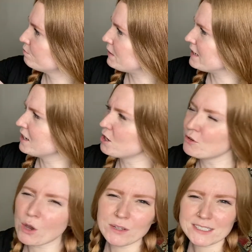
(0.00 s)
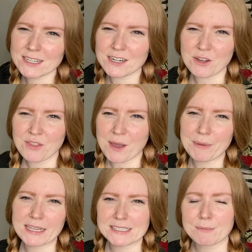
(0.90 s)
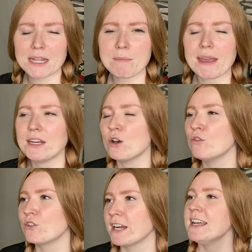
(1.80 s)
but you know, no one's gonna know that because I'm gonna paint over it.